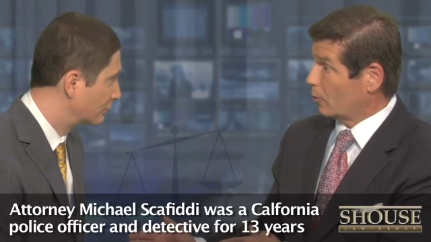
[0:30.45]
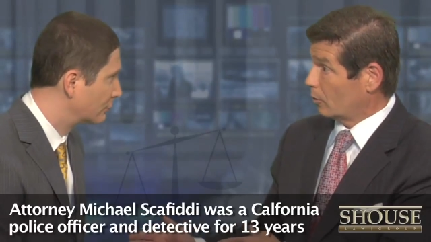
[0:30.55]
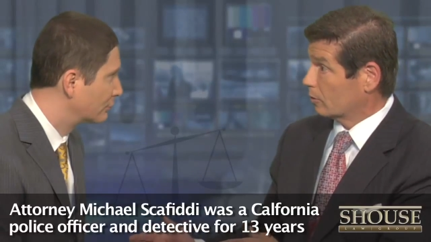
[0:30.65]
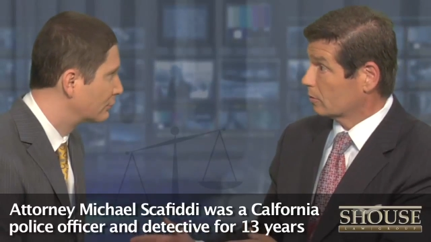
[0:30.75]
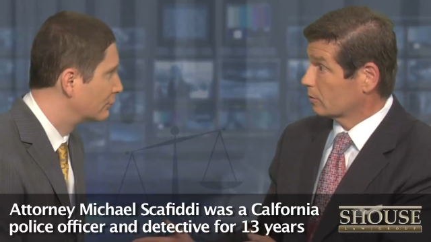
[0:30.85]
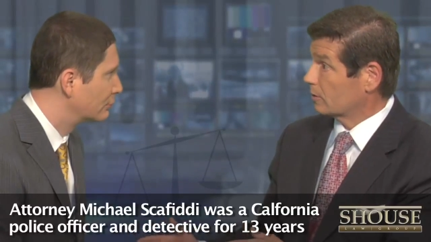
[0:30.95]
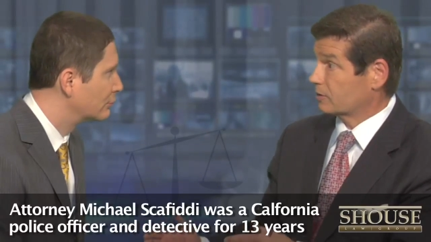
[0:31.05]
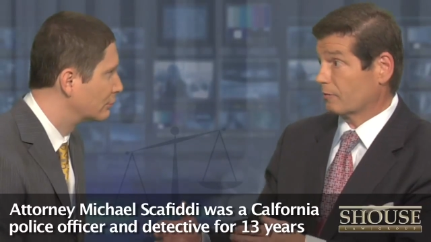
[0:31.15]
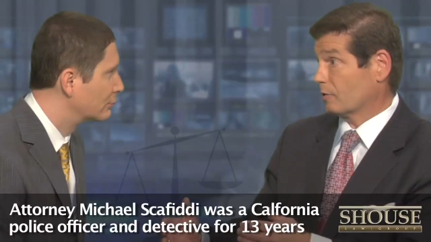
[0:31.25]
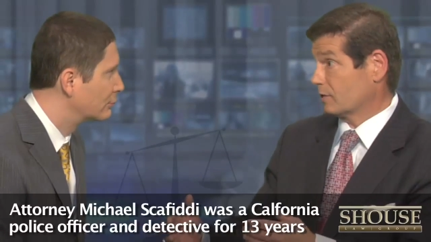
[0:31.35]
Speaker 1: owner. Let's
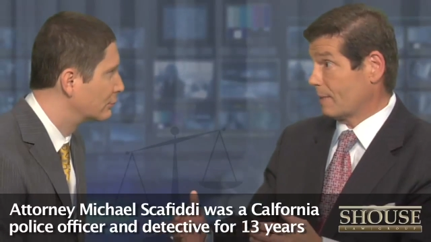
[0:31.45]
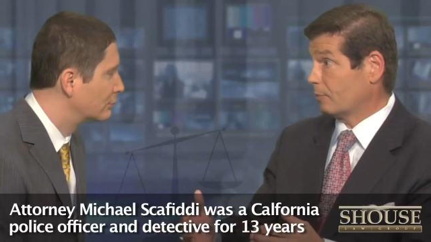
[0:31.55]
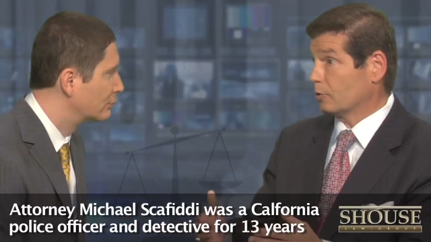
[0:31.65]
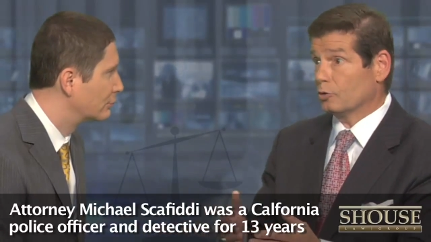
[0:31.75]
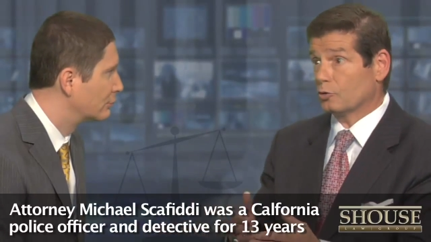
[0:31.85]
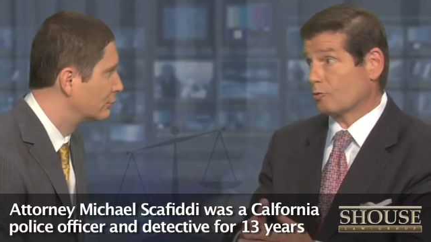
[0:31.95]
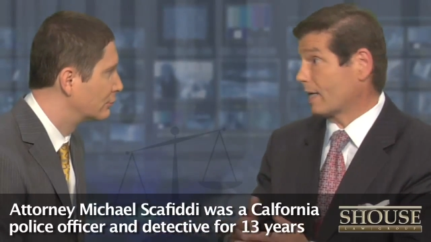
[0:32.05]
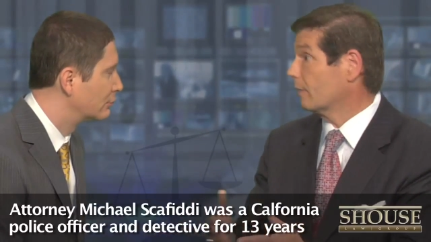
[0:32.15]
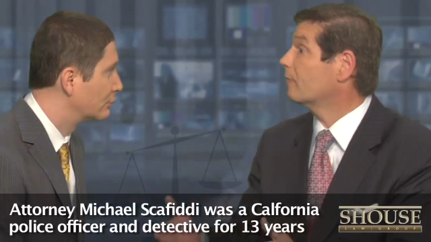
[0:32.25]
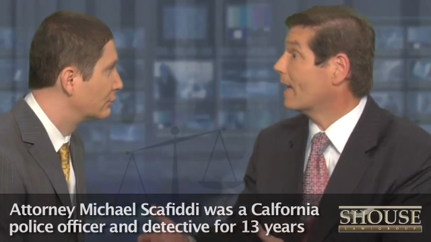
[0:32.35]
say, for example, you
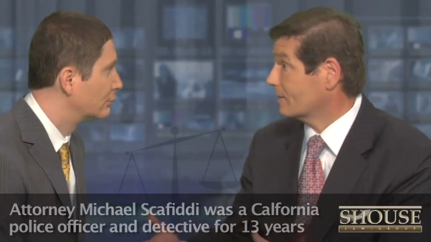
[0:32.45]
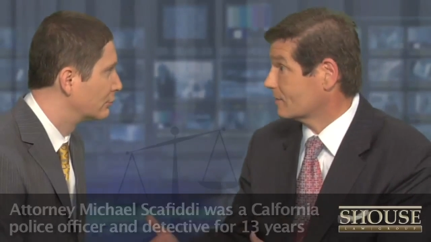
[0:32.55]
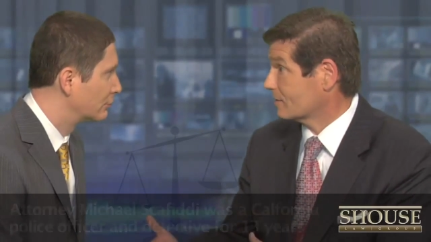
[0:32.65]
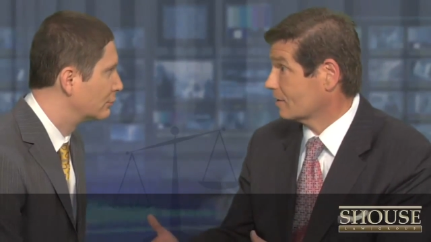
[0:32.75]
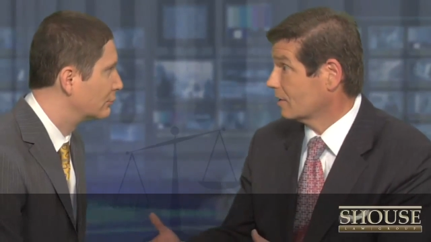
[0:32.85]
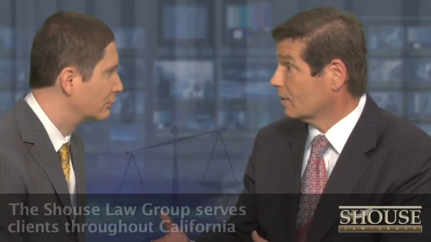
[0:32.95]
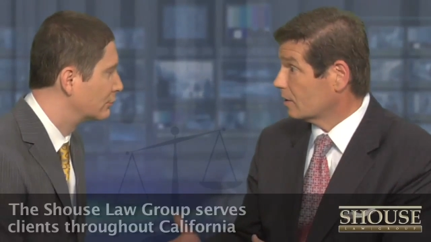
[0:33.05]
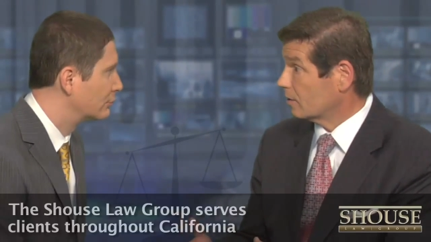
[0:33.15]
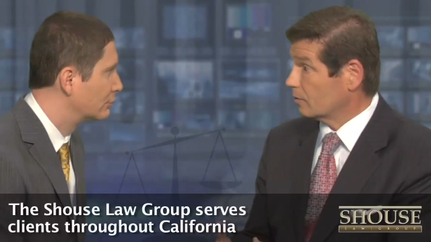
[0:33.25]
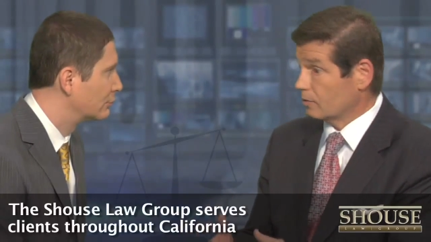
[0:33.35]
strike a fence.
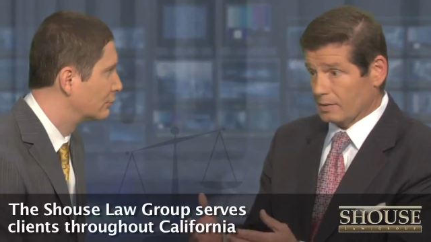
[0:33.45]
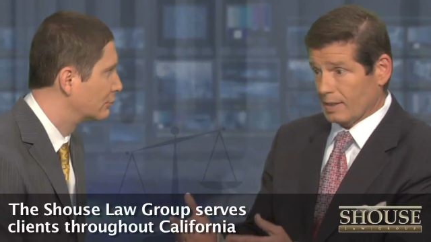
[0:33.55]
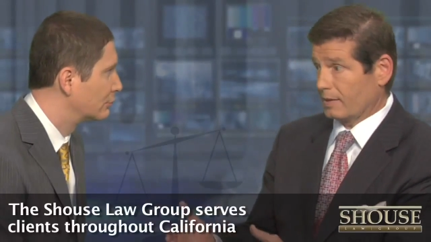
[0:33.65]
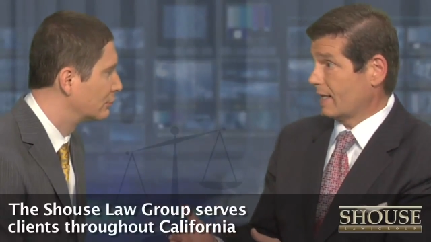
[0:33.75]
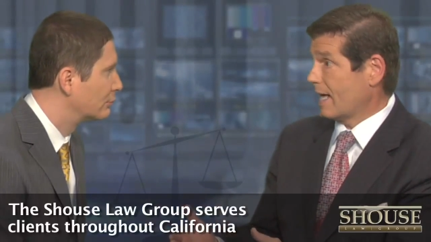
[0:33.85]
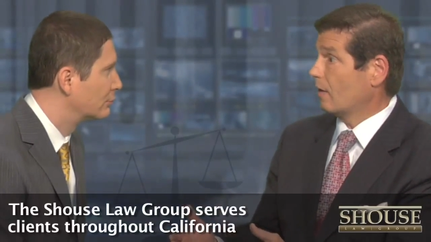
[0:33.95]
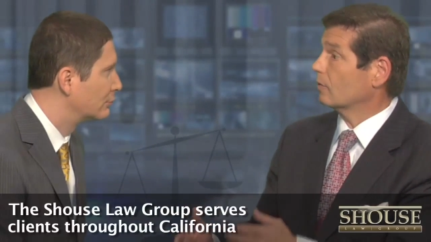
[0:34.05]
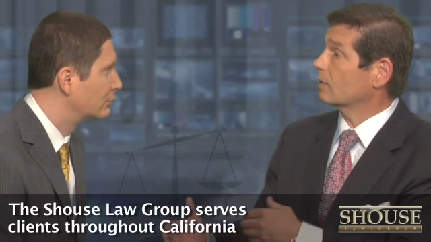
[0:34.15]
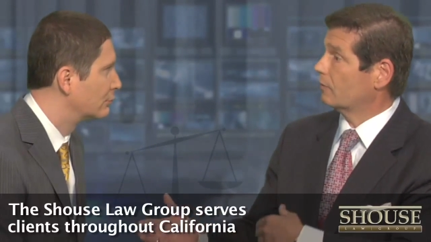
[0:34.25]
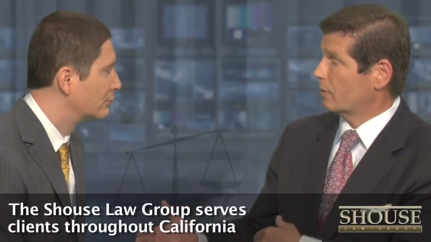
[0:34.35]
Mm-hmm. You gotta get
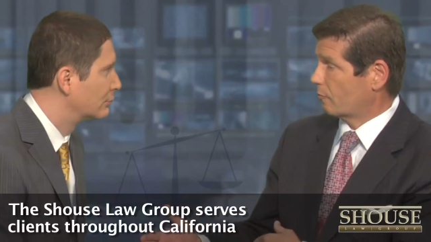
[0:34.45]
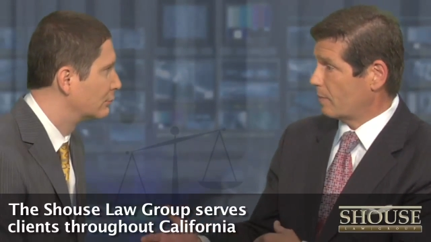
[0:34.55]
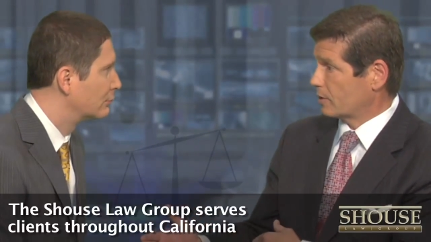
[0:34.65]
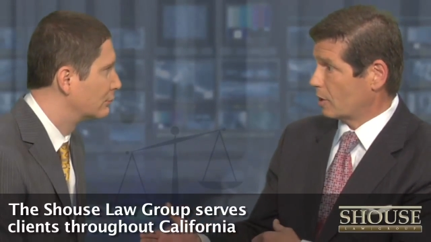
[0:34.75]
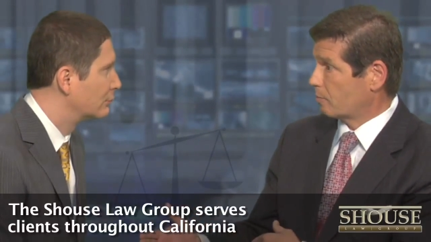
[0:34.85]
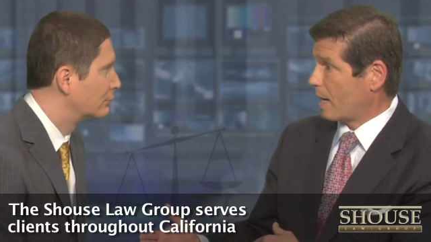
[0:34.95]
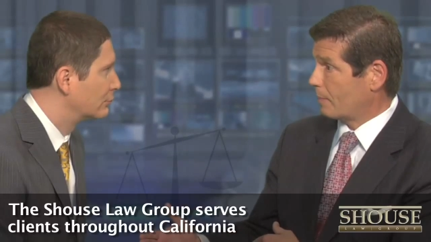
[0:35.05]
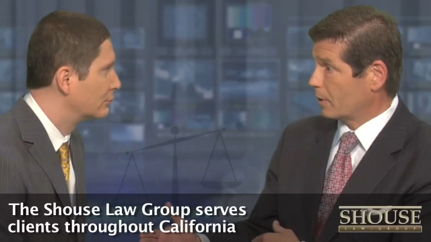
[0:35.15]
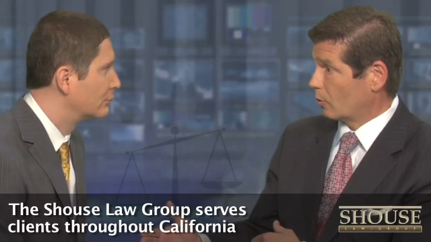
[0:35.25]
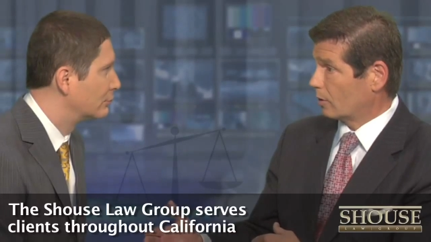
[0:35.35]
out, give the information to the
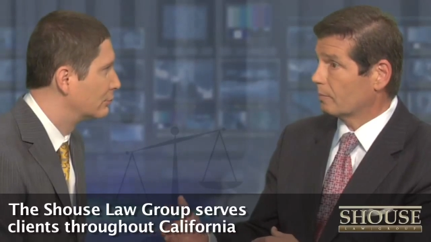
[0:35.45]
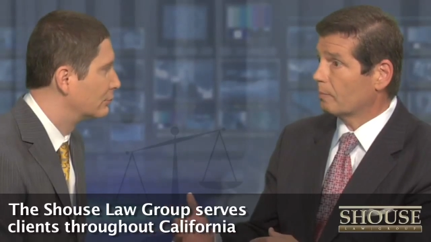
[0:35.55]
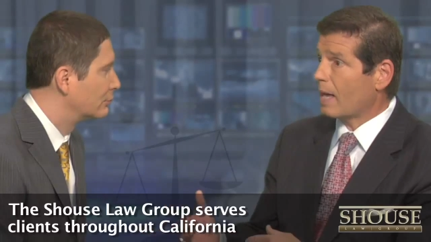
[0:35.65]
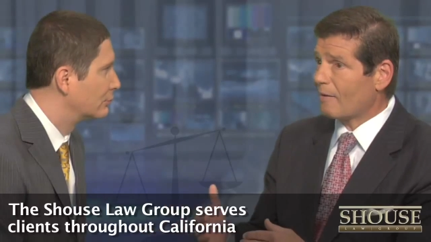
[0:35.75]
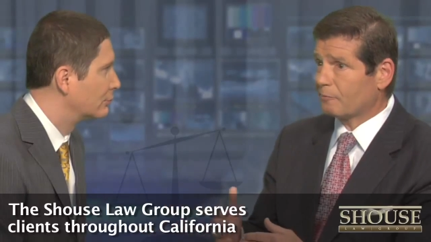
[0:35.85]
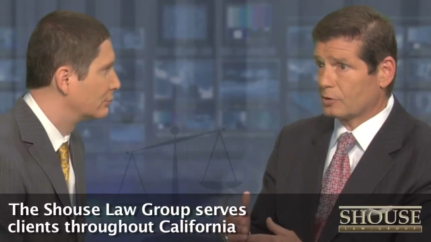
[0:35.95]
property owner, have